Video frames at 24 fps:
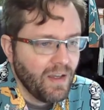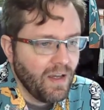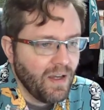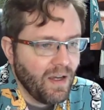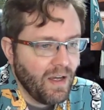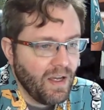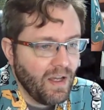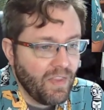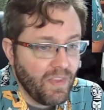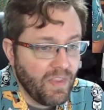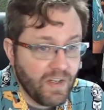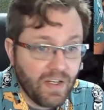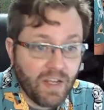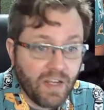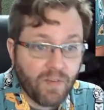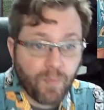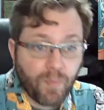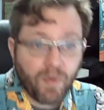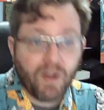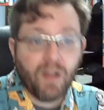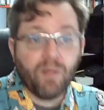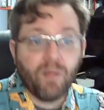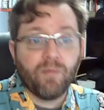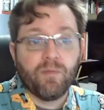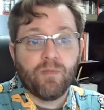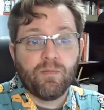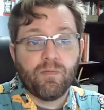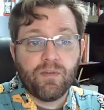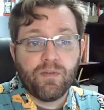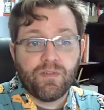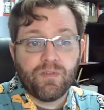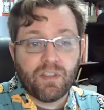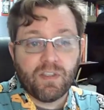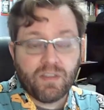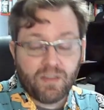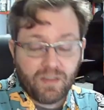then you have a problem of
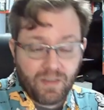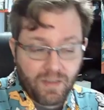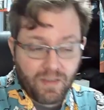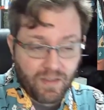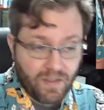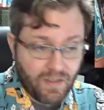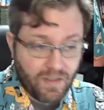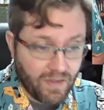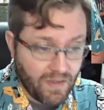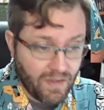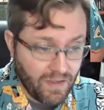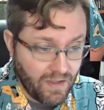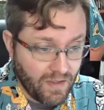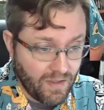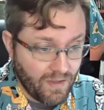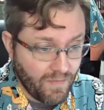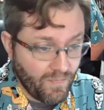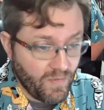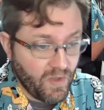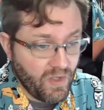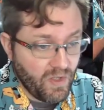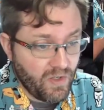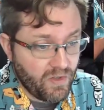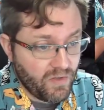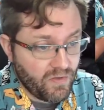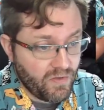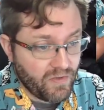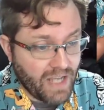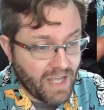moving the